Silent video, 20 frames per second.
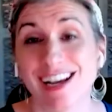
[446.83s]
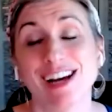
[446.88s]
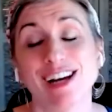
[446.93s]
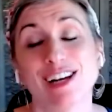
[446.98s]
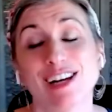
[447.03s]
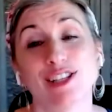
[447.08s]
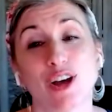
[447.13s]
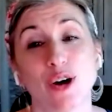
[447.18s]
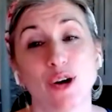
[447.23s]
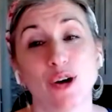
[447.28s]

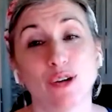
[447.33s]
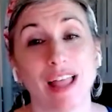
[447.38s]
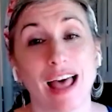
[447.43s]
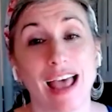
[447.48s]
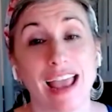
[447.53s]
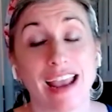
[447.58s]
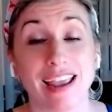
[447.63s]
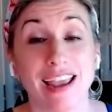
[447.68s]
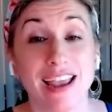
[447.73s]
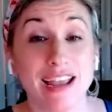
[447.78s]
So
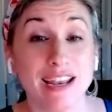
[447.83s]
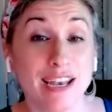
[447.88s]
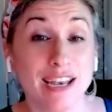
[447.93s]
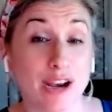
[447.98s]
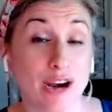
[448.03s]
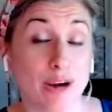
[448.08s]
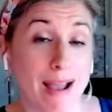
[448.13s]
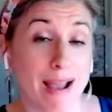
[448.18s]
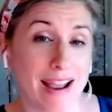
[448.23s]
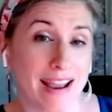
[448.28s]

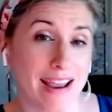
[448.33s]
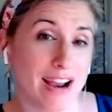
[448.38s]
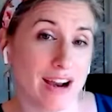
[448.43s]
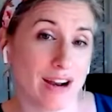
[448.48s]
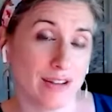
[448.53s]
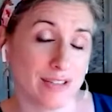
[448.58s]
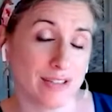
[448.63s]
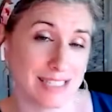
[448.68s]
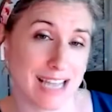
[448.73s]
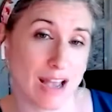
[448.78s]
nearby here
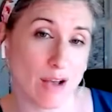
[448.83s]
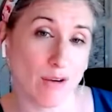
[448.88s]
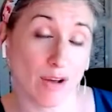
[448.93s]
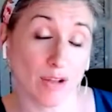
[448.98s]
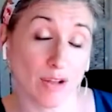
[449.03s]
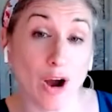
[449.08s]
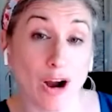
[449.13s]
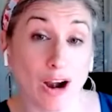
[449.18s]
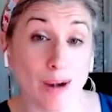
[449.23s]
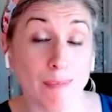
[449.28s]
is a town called
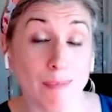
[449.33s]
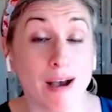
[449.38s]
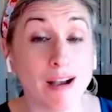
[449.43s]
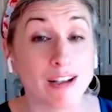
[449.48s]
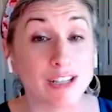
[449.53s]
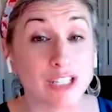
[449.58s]
Armonk,